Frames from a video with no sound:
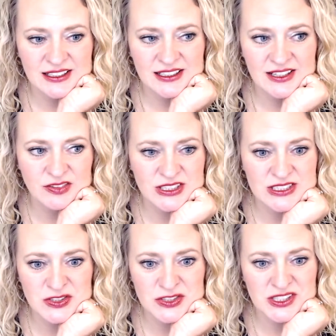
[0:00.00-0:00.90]
I've already
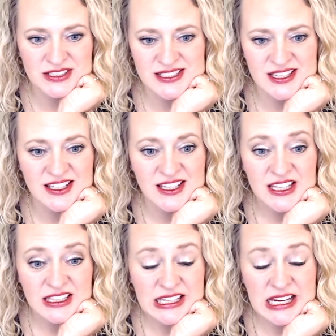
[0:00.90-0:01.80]
told you guys that
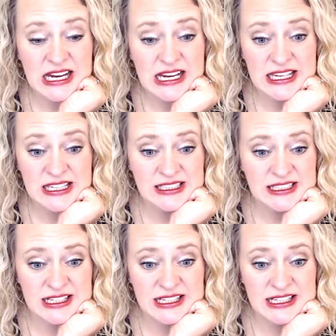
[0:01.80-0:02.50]
like I